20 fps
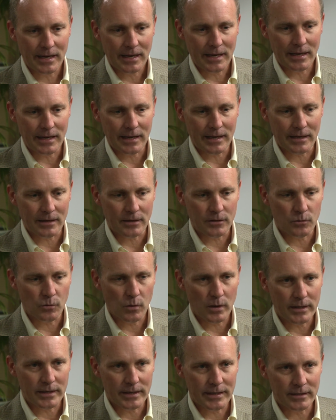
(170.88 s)
and
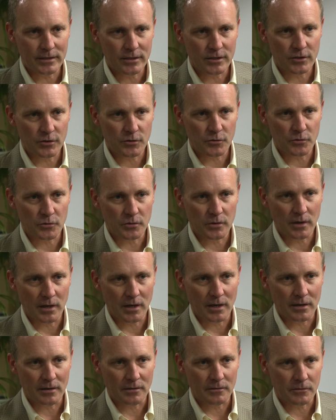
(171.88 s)
one needs to
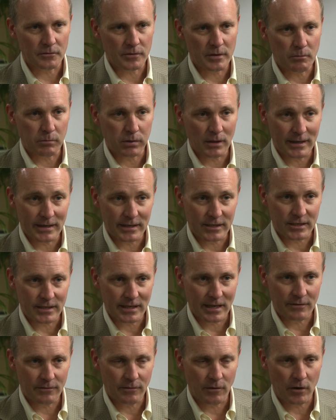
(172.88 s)
replenish
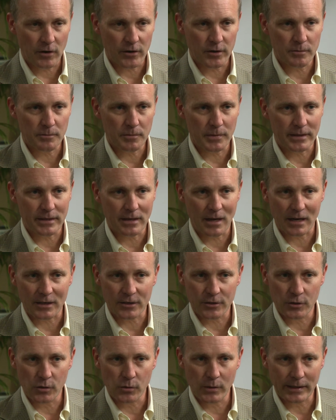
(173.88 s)
that volume, but not
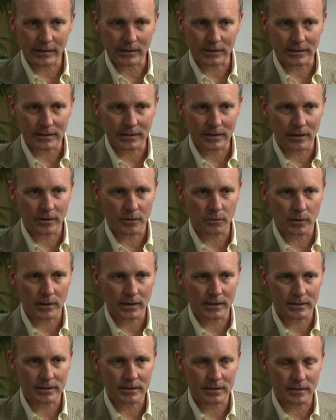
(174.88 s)
too quickly,
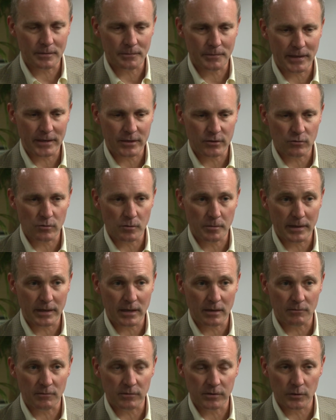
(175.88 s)
otherwise the patient will
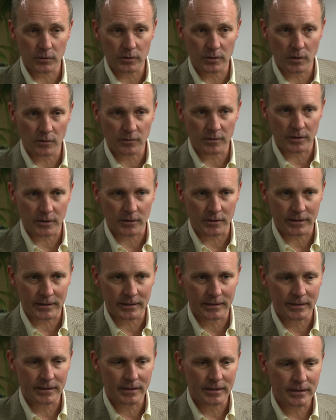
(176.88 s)
become fluid overloaded.
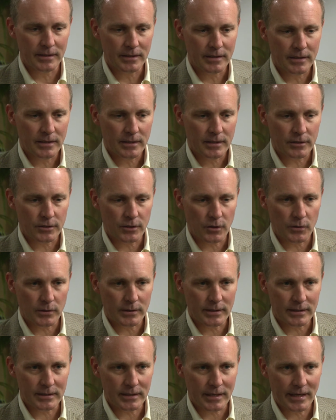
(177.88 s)
So in
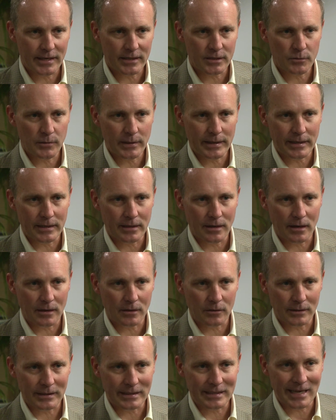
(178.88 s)
this case, we can not
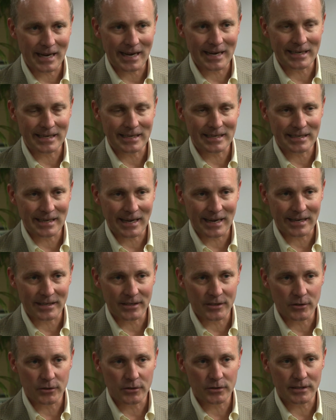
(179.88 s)
only
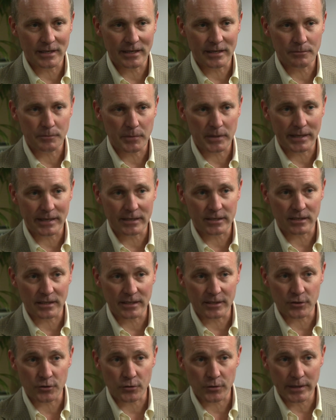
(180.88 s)
diagnose and
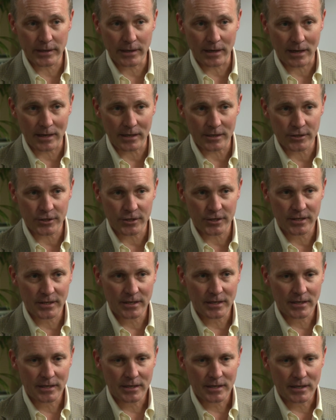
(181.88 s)
potentially triage
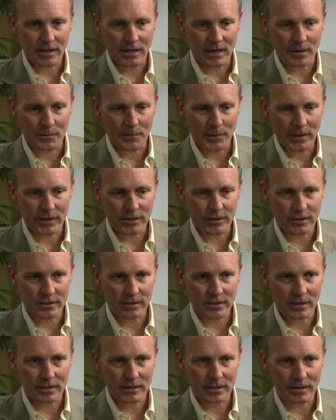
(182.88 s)

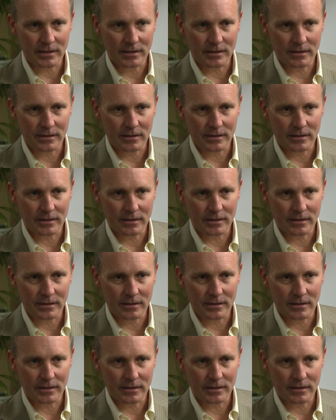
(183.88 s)
patients into